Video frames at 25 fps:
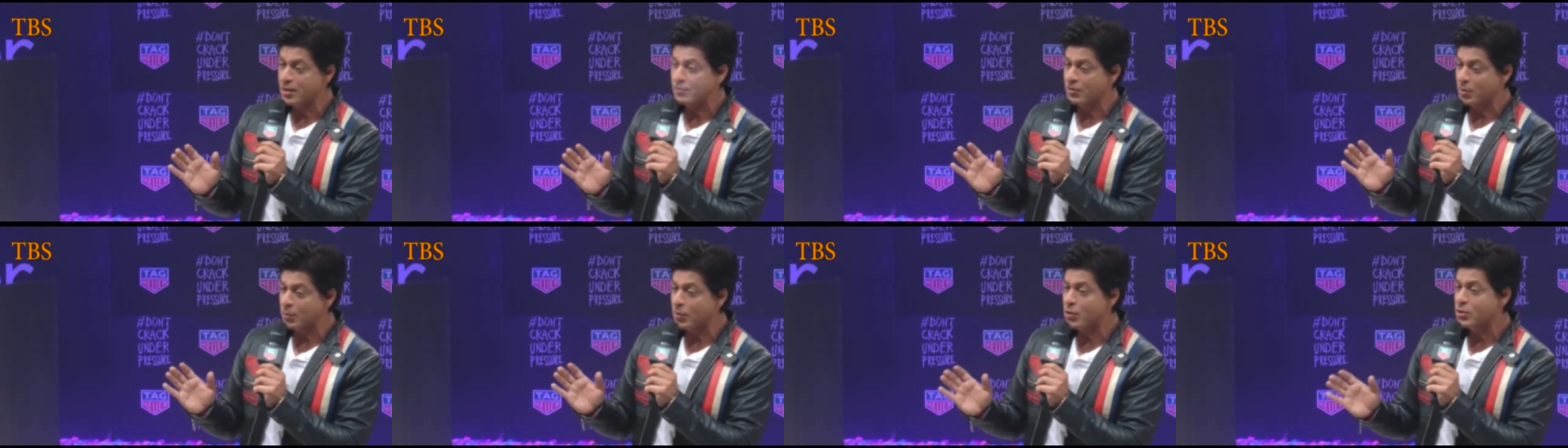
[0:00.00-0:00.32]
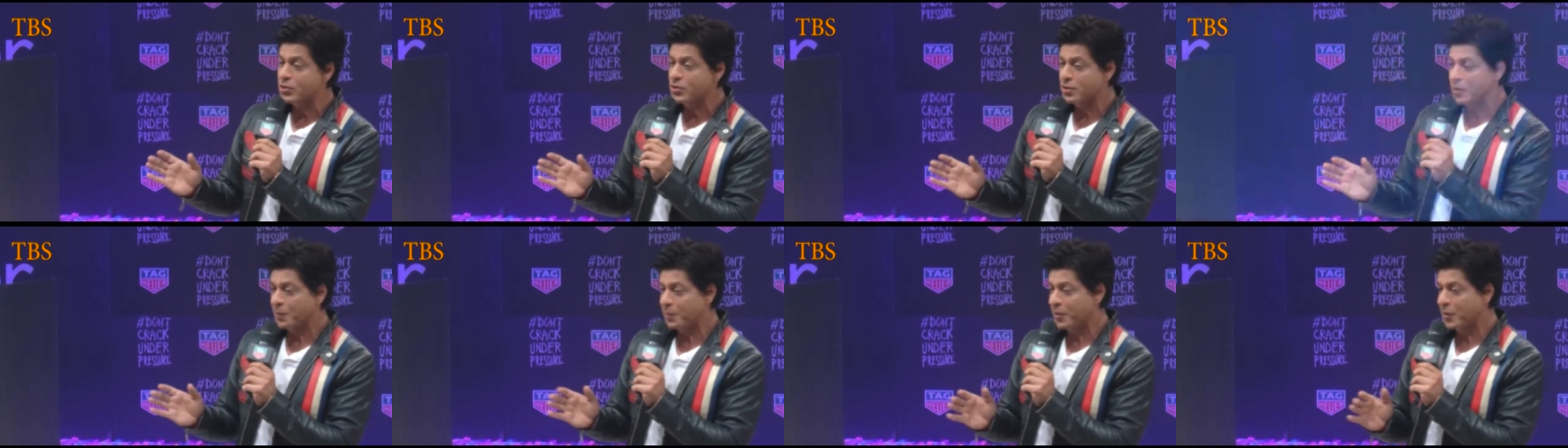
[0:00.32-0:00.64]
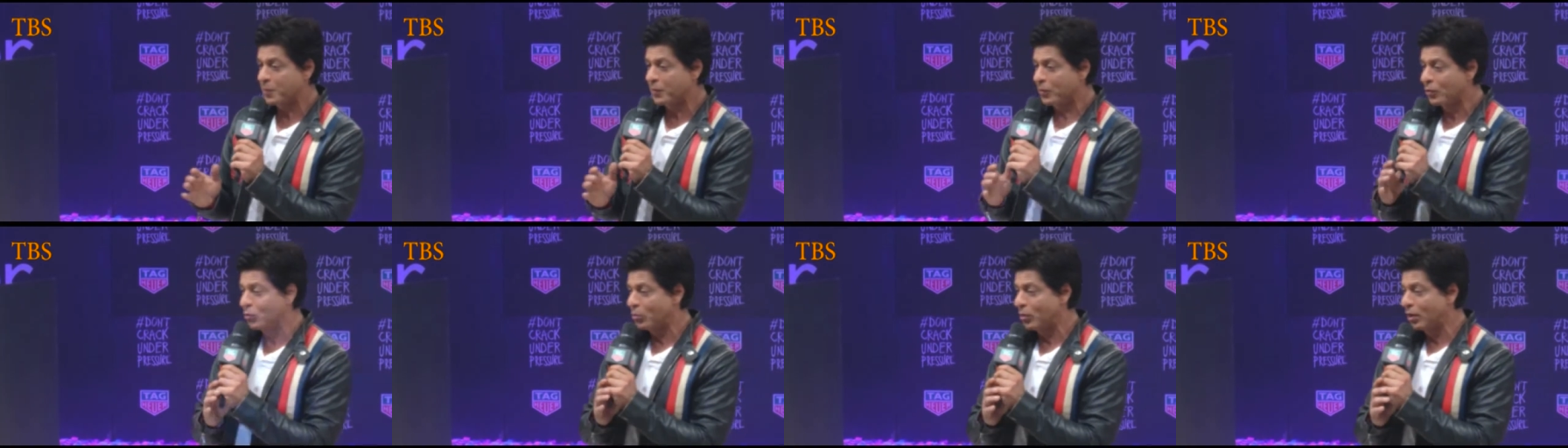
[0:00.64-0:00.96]
for most of the
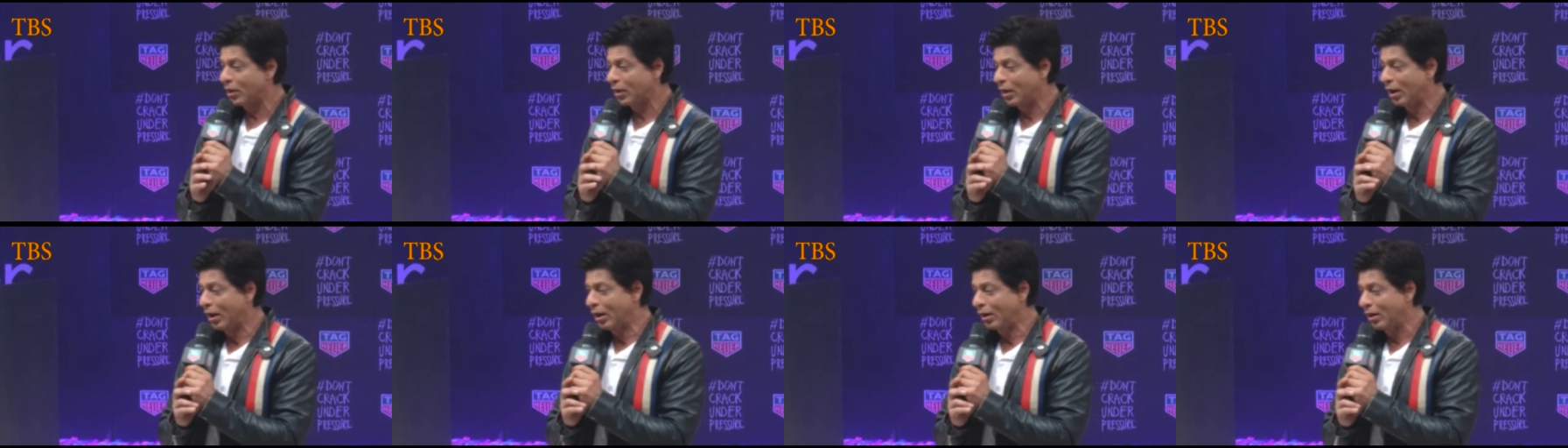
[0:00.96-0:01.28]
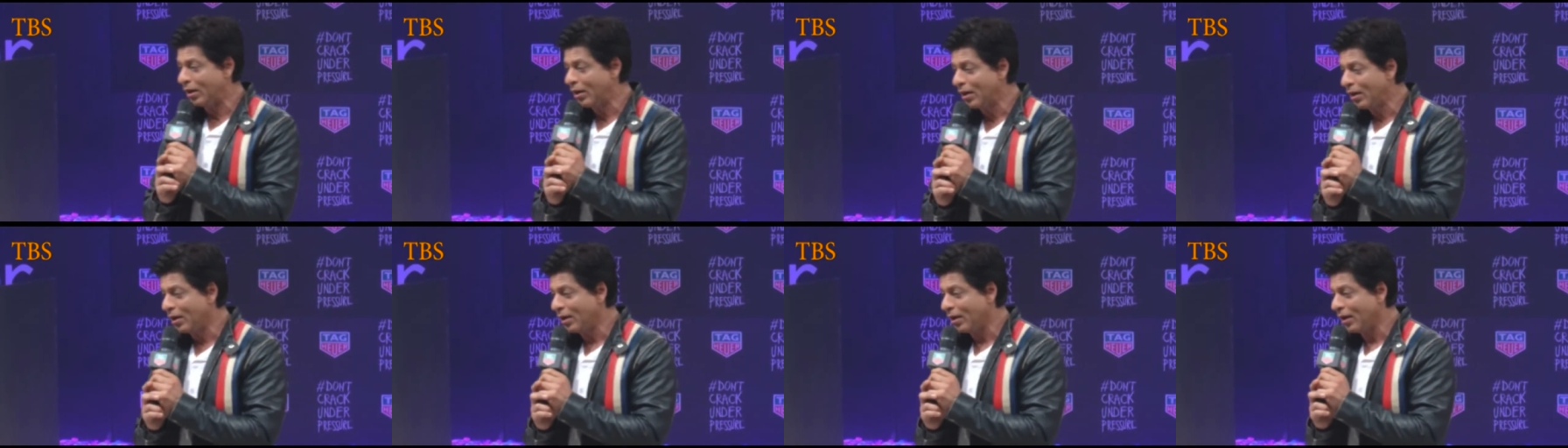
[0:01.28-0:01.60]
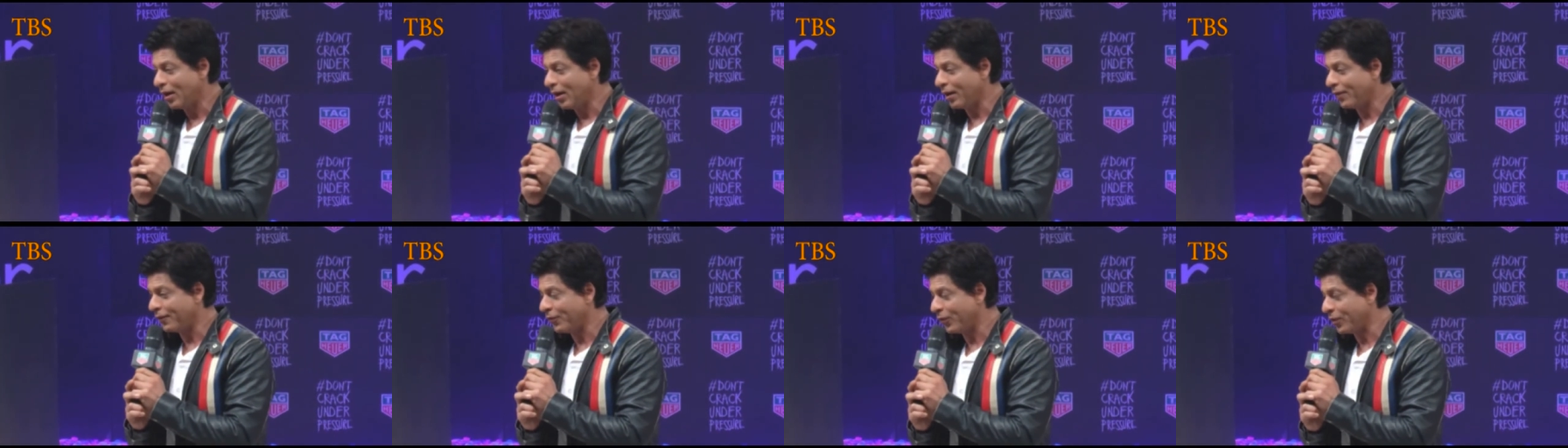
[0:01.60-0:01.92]
people who work hard,
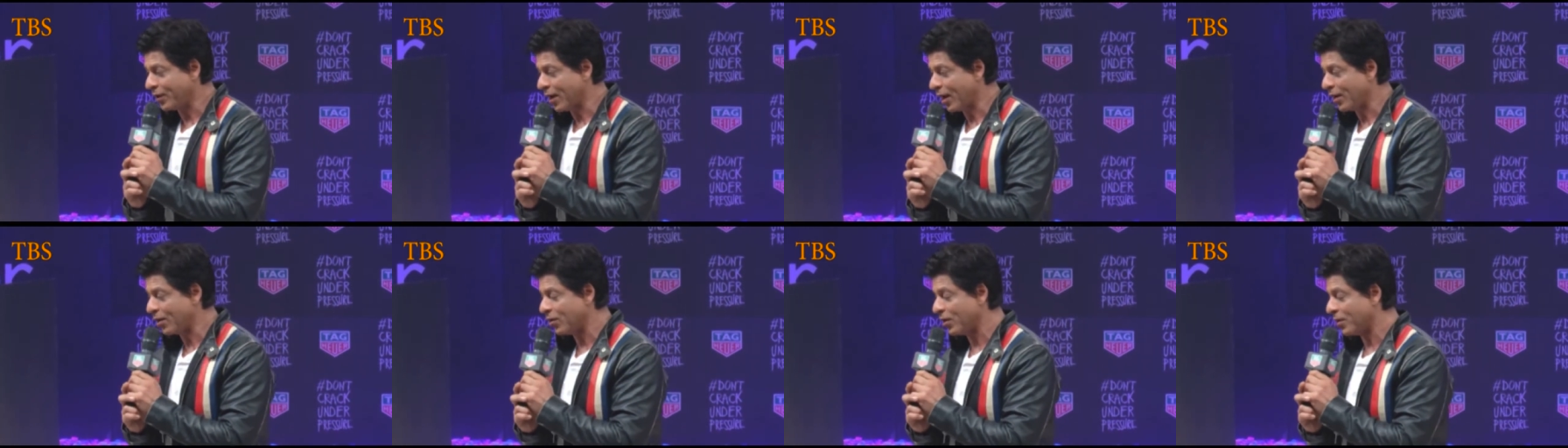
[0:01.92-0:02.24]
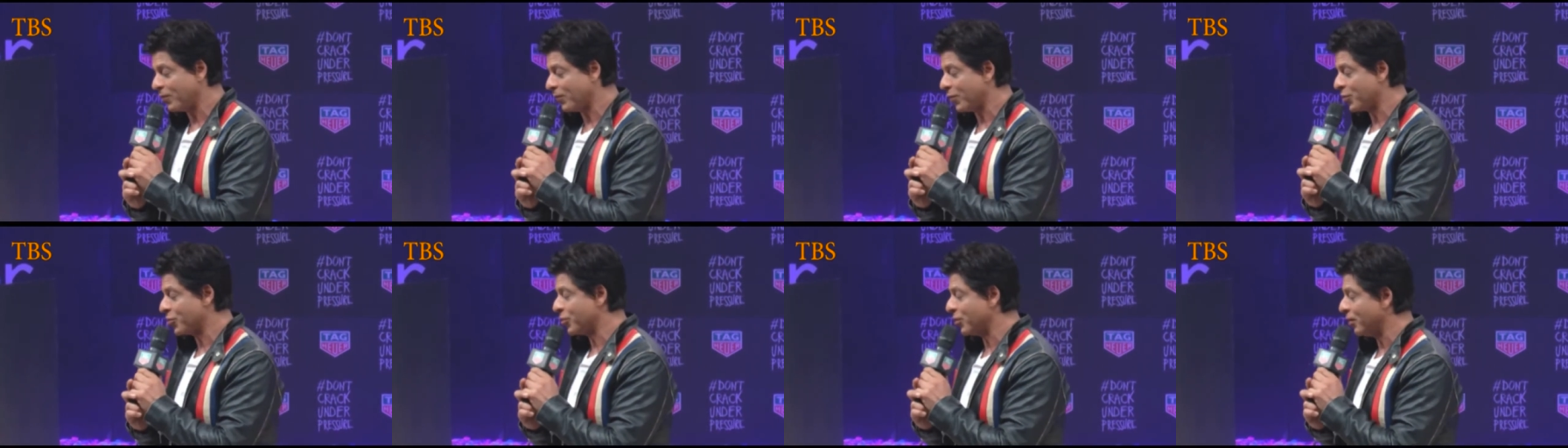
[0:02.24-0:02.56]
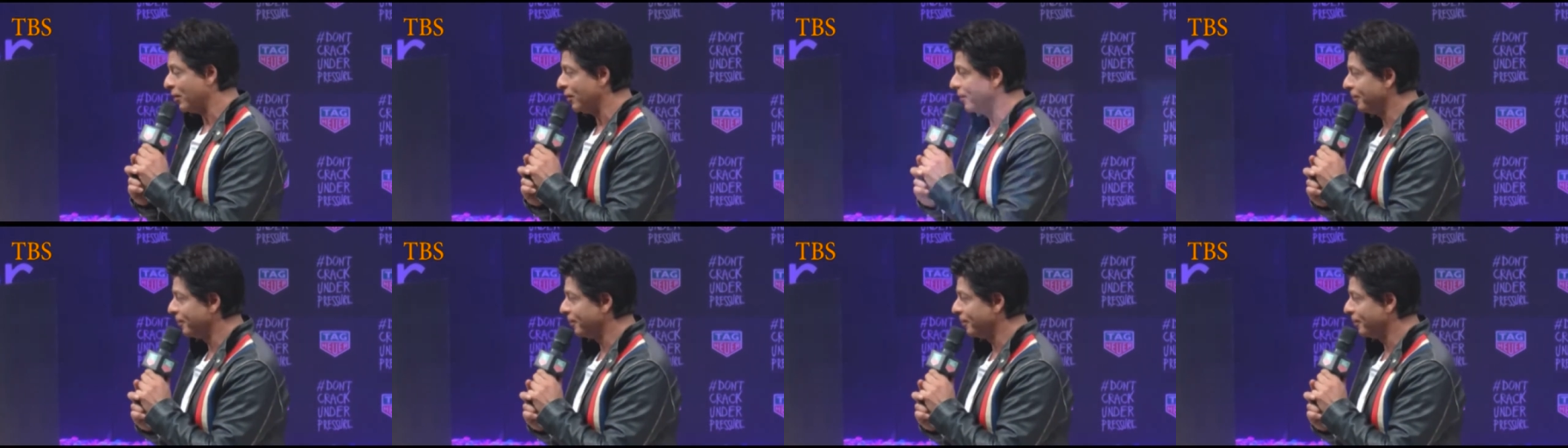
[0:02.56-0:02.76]
and for Tag Heuer for sure.